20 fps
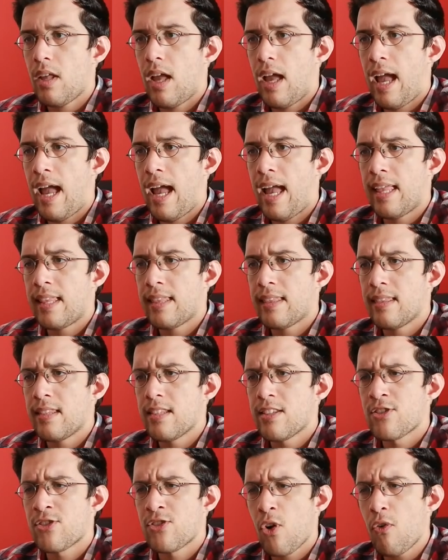and
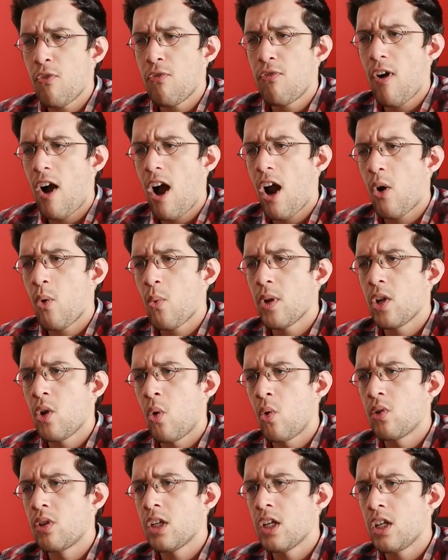so far we
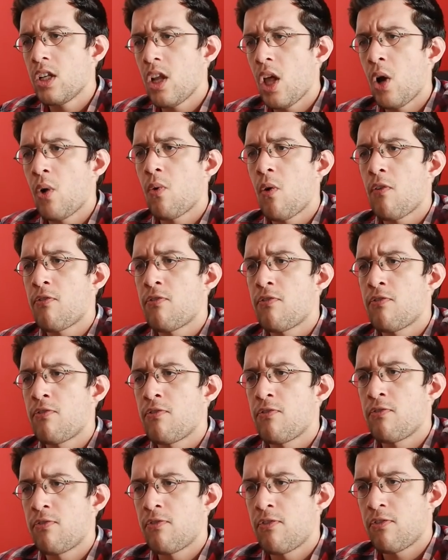only know of
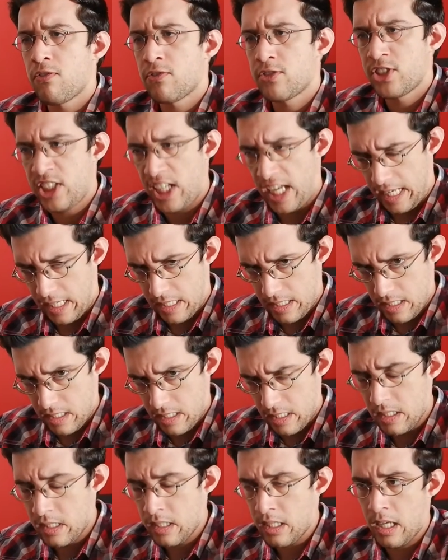
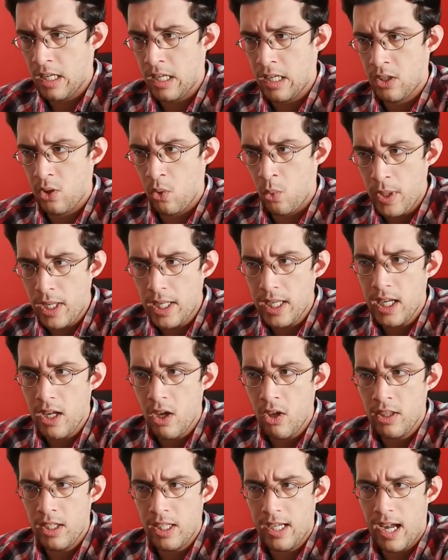six. The, the wiki
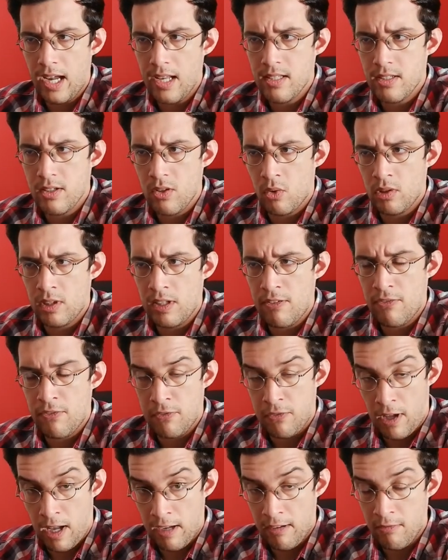indicates only
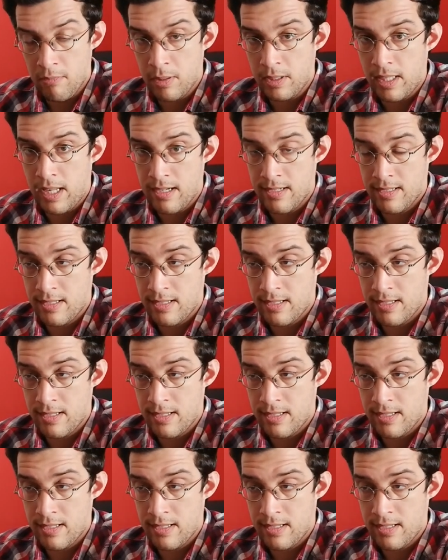five, but there's